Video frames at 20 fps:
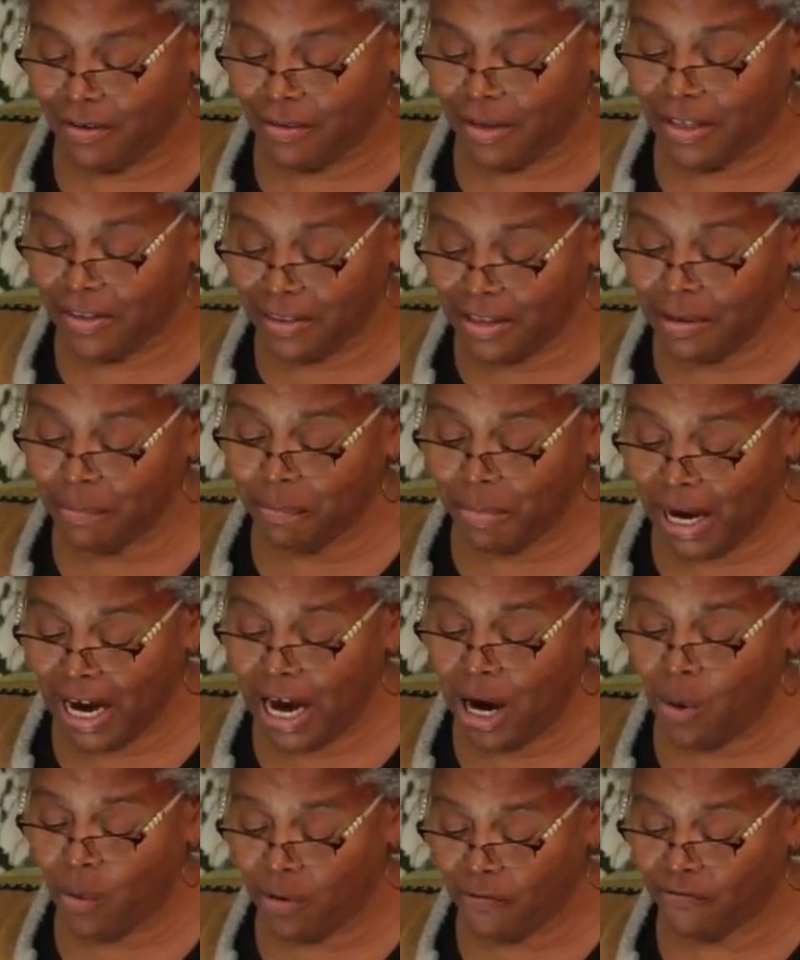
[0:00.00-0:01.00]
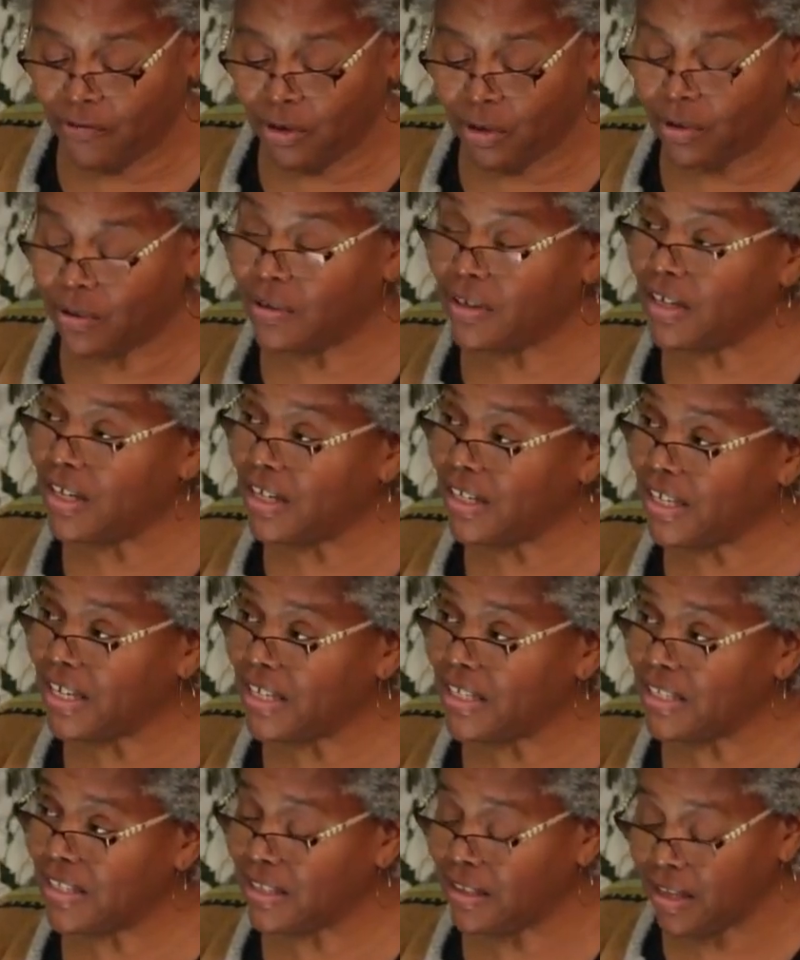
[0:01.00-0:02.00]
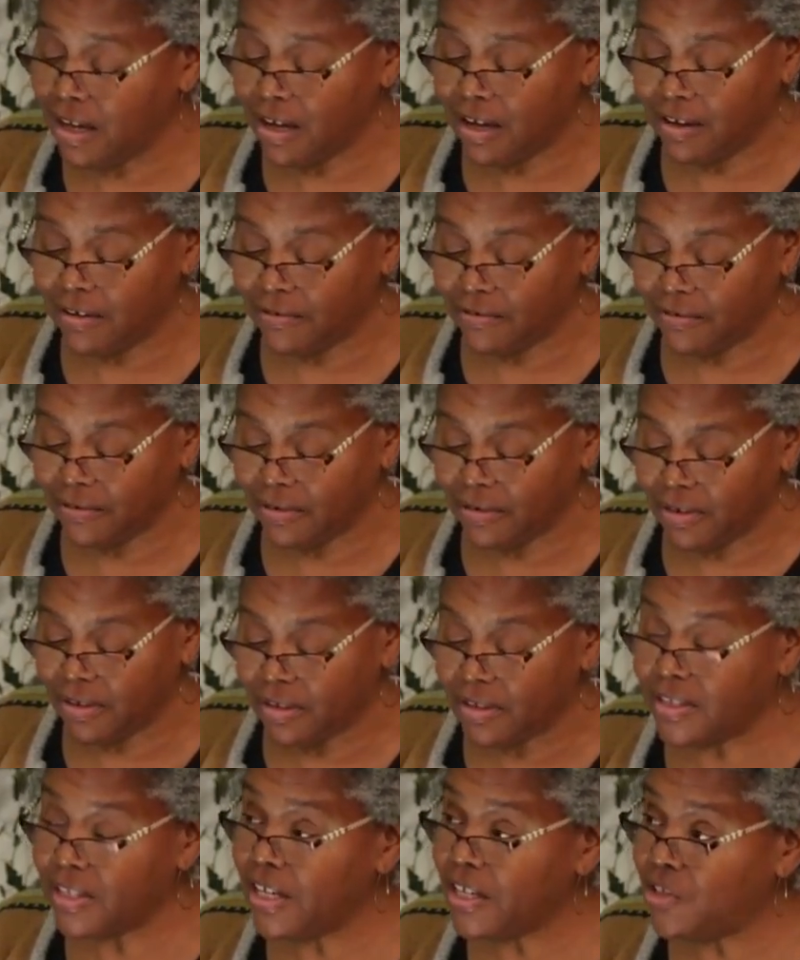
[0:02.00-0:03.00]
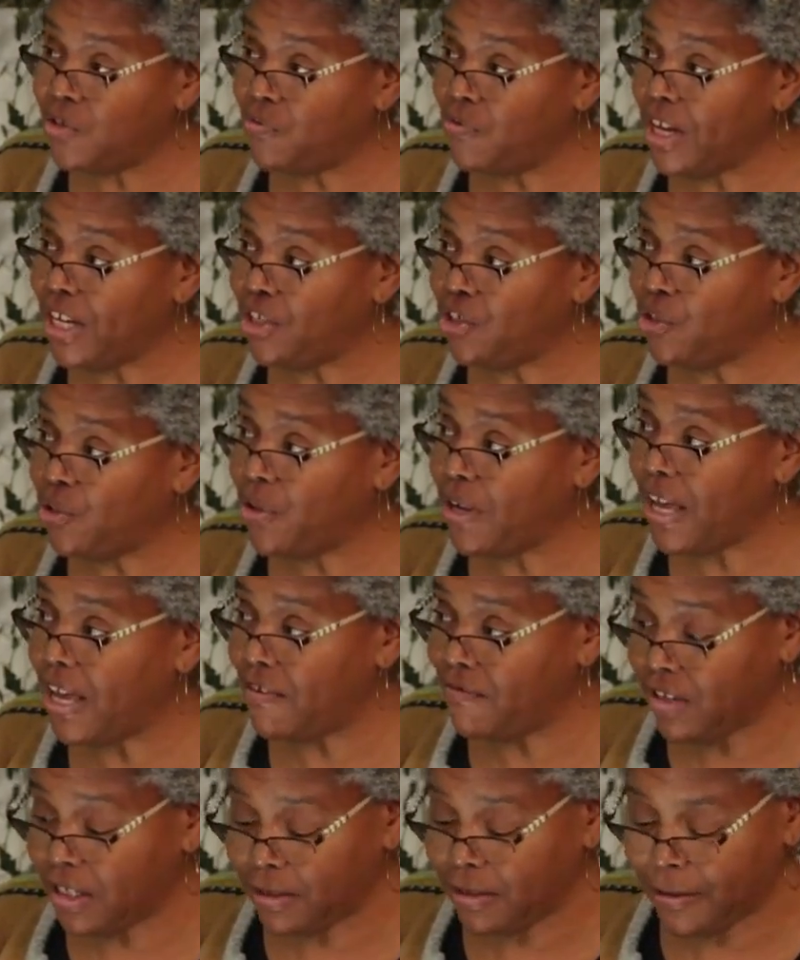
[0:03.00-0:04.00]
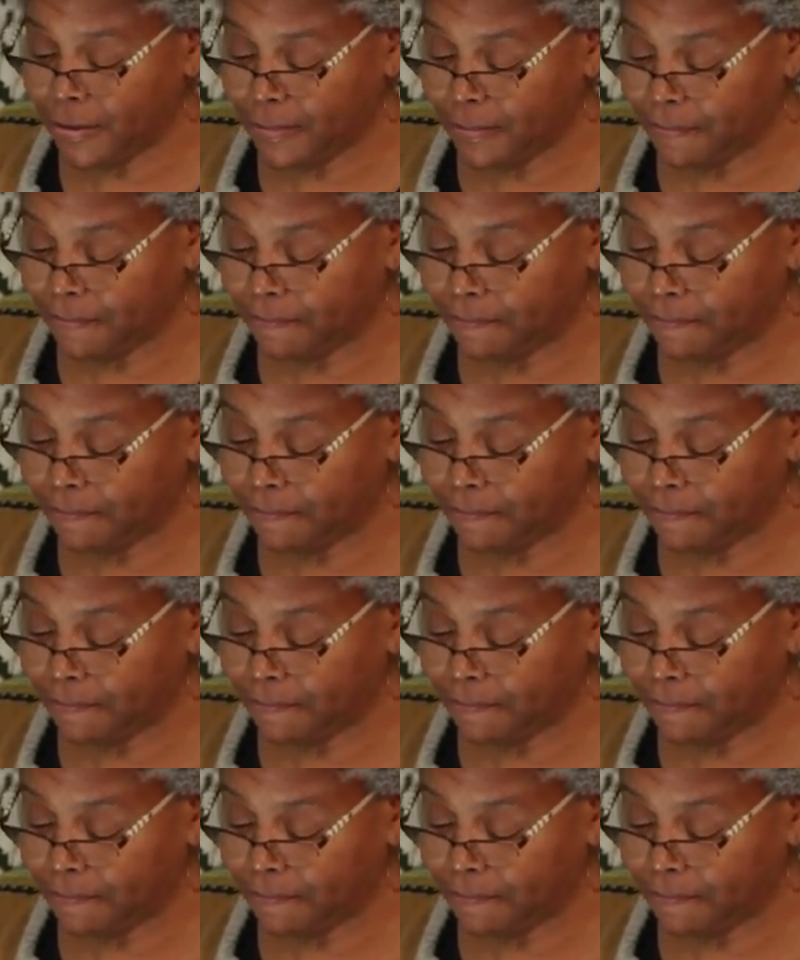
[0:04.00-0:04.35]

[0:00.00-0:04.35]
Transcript: them powerful against love, says Rachel Evans.